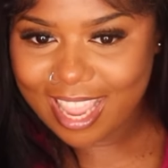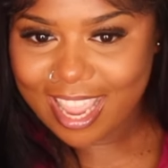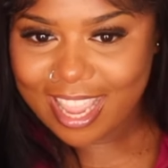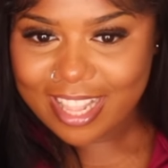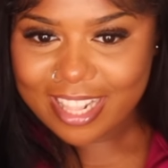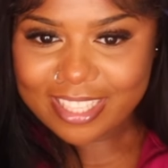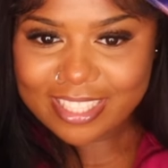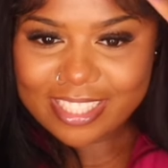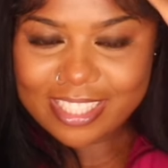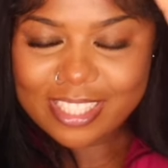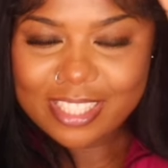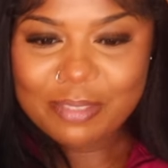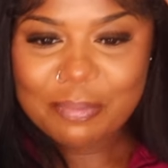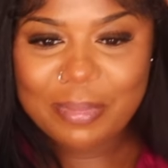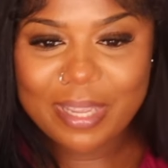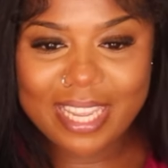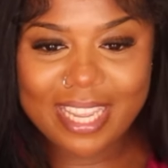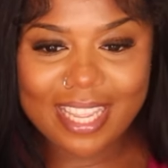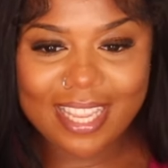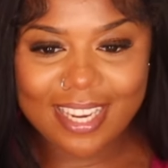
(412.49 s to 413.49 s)
It's
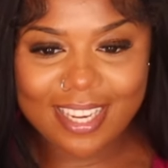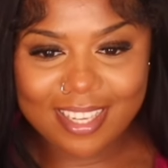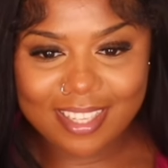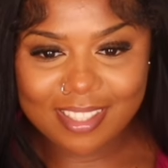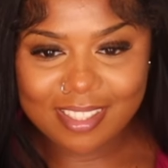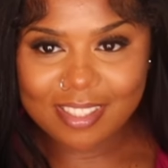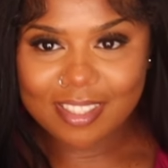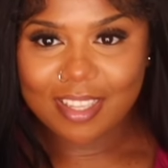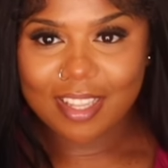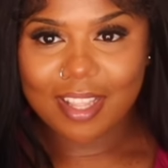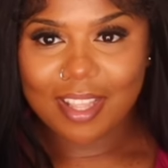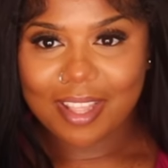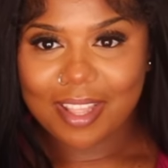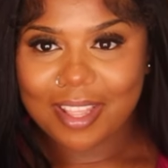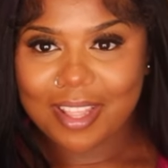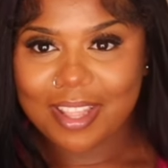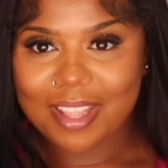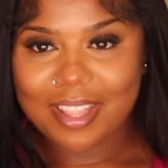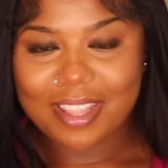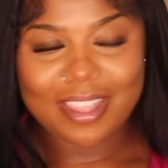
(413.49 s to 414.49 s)
been,
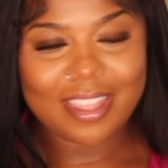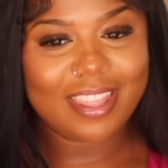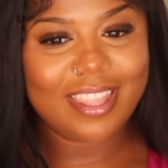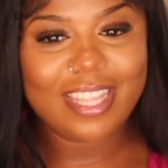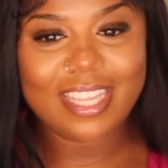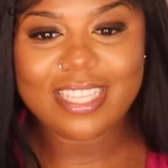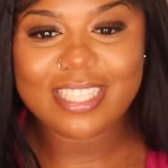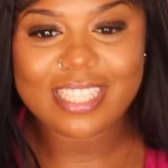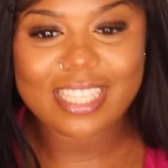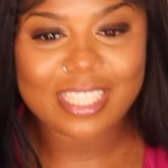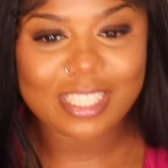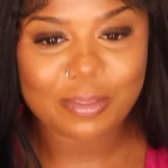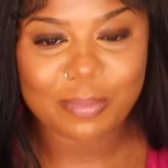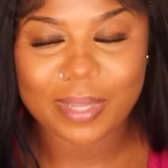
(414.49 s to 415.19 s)
this has